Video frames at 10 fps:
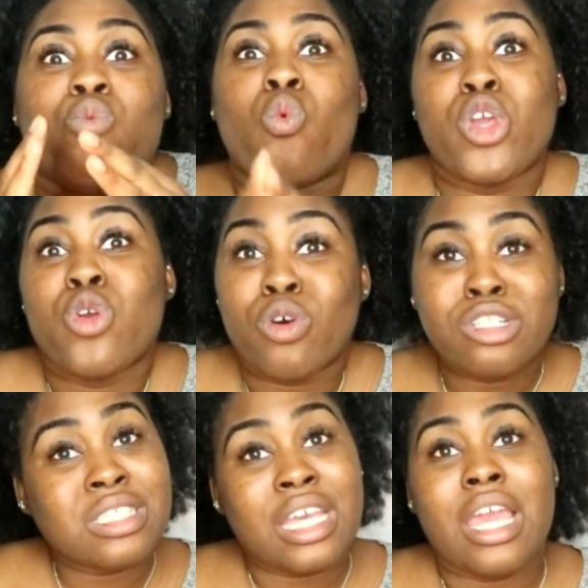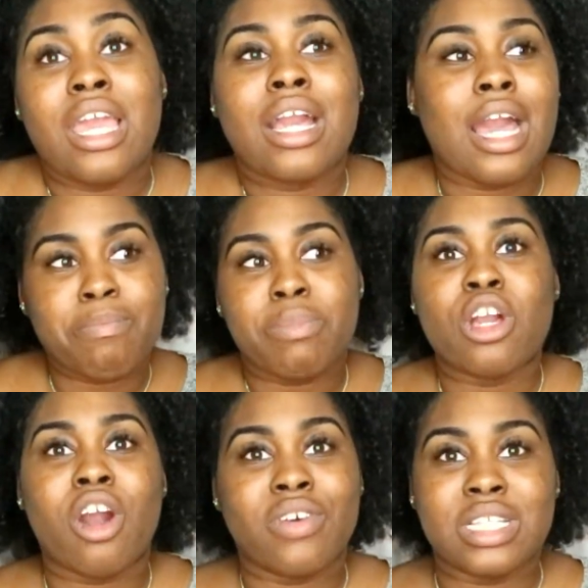what you want to say can be
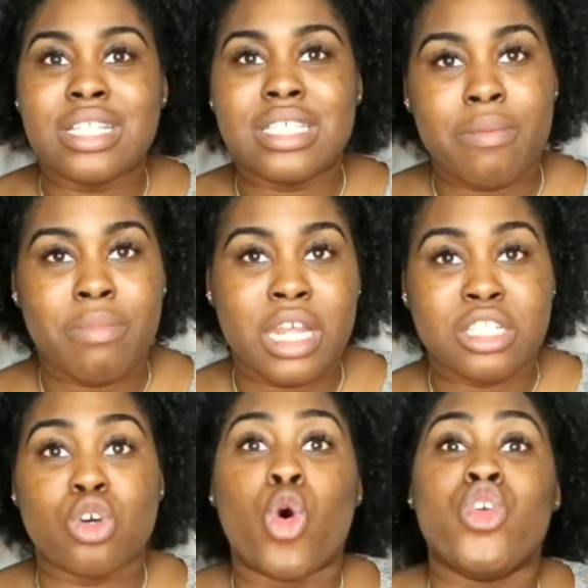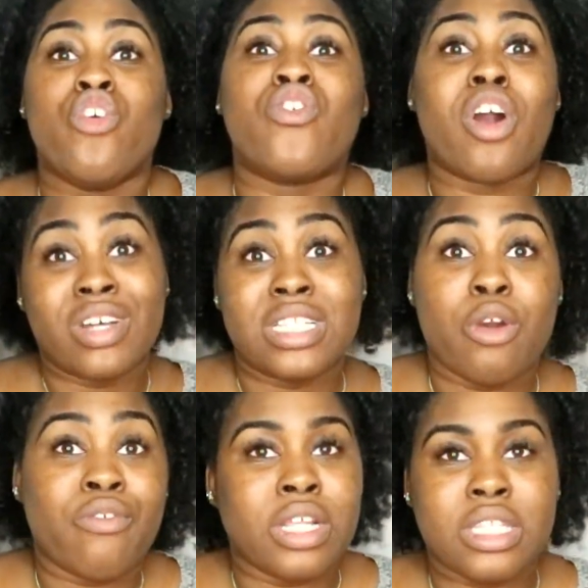covered in 10 minutes or you've covered it
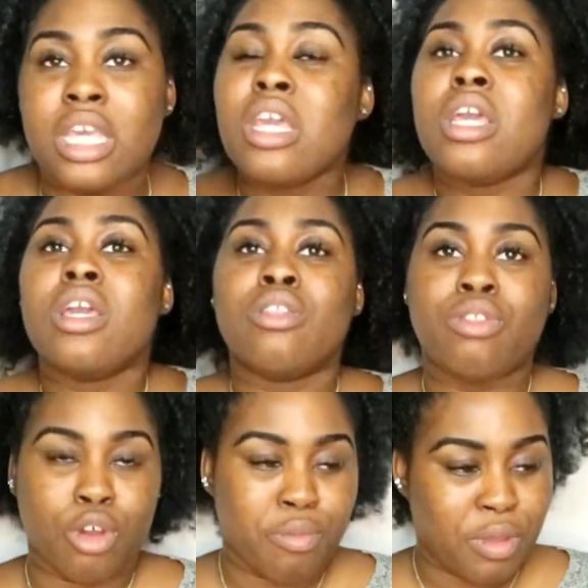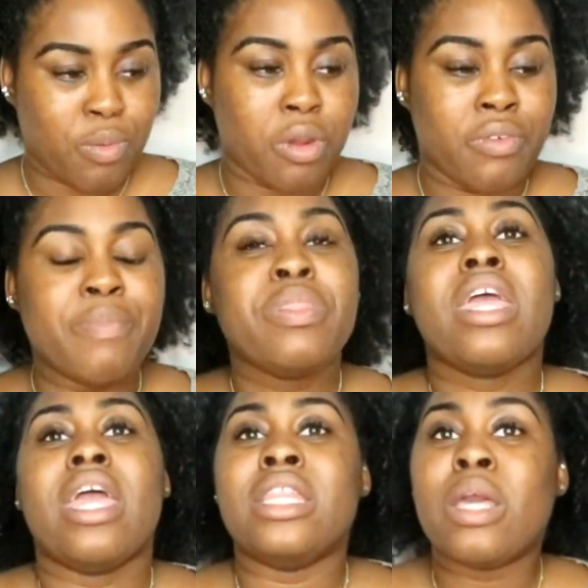already, don't be worried.
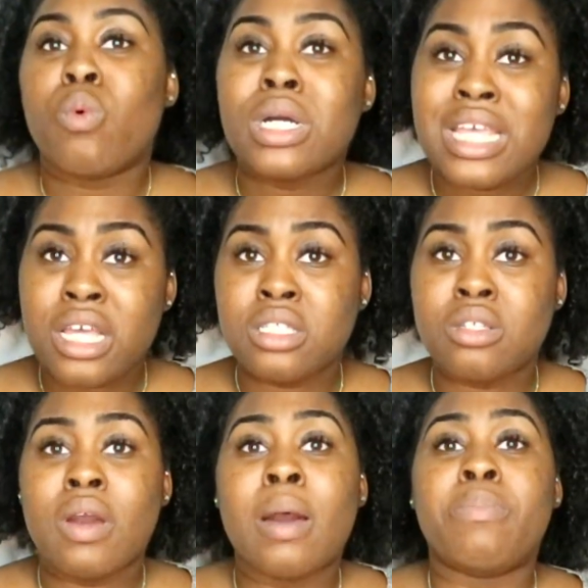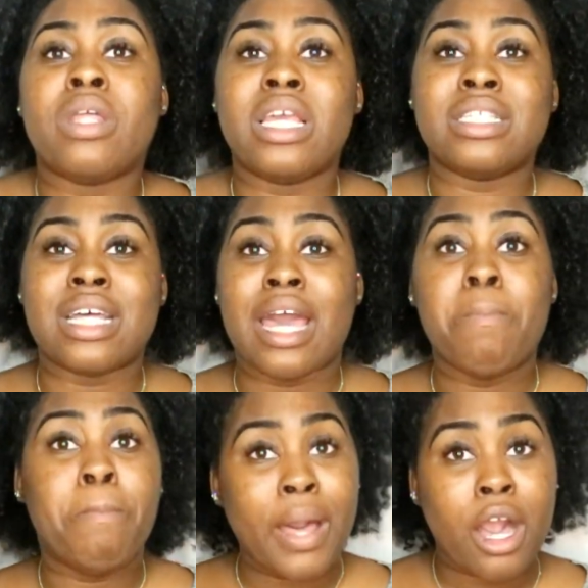And then what tends to happen is that a
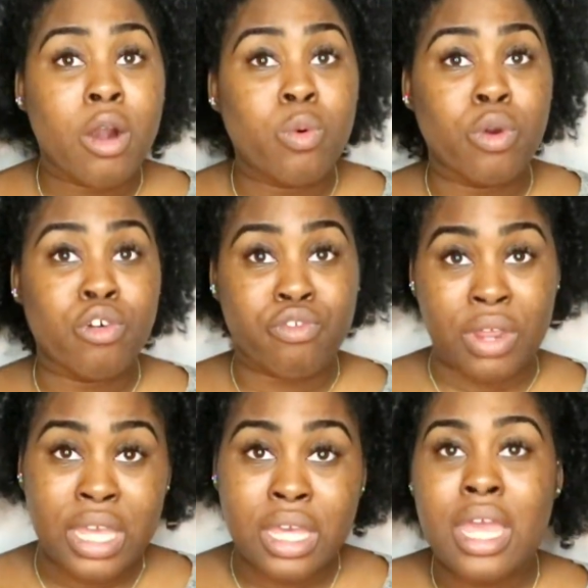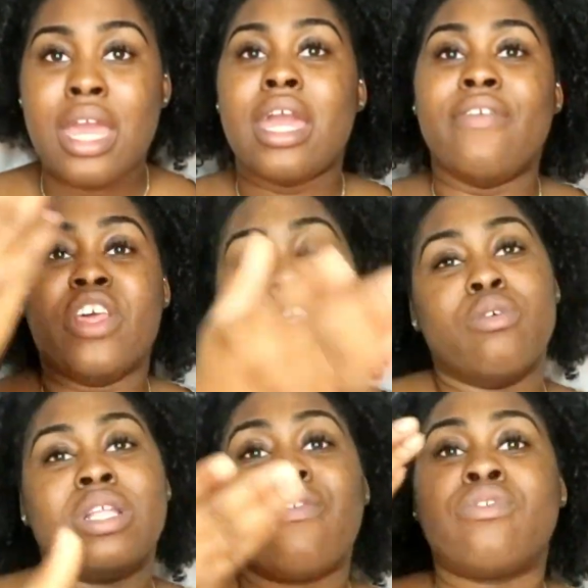bell will ring, and then you
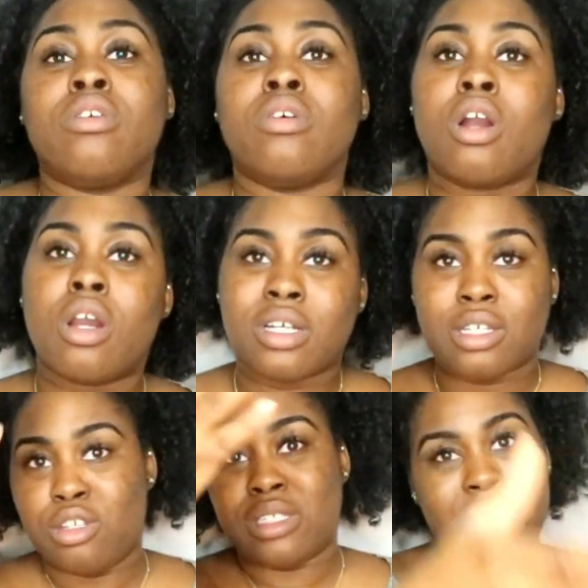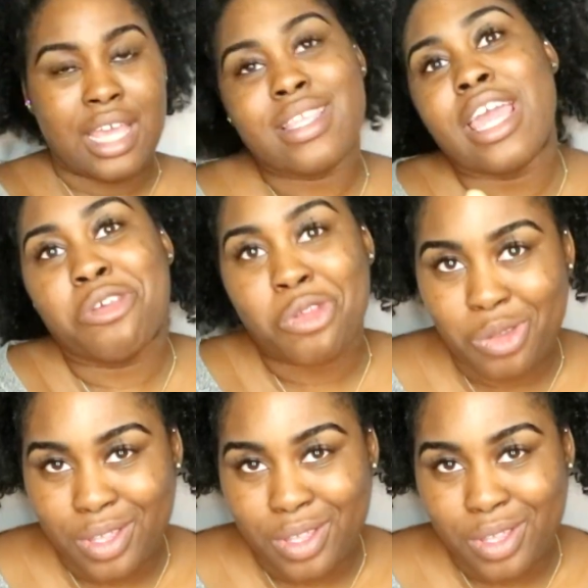would have to say thank you to